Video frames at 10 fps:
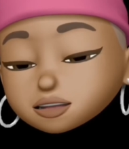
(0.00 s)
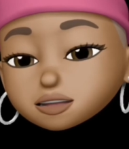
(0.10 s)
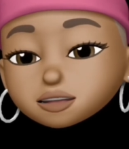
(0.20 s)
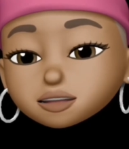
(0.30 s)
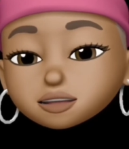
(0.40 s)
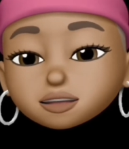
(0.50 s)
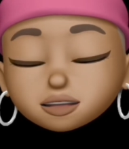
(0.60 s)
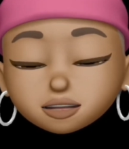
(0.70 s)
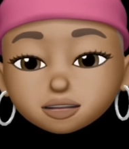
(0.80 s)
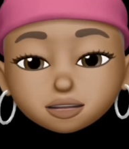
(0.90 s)

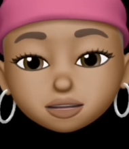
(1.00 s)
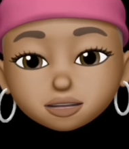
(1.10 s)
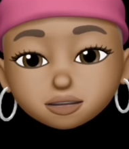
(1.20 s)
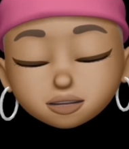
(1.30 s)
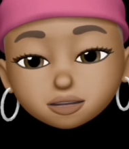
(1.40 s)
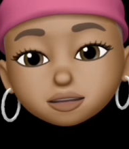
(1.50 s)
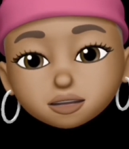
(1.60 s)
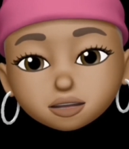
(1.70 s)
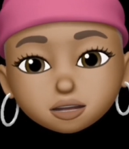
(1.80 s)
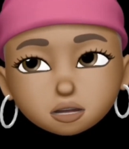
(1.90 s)

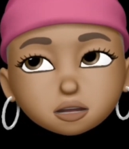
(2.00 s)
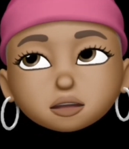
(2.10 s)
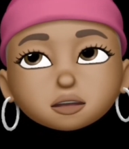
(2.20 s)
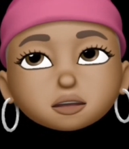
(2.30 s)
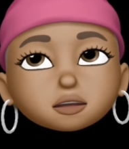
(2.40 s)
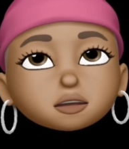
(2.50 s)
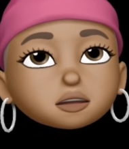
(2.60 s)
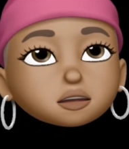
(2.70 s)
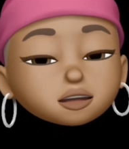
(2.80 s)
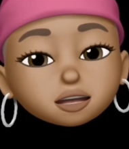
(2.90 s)

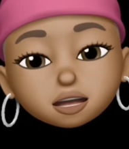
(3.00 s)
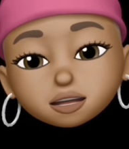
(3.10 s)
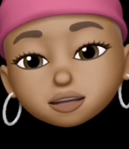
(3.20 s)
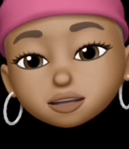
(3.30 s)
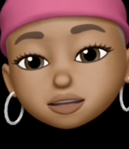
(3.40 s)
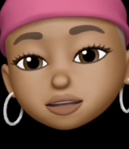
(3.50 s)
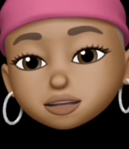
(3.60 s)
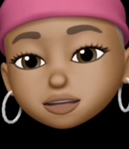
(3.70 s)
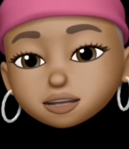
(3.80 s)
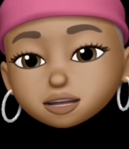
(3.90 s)
Nothing is said.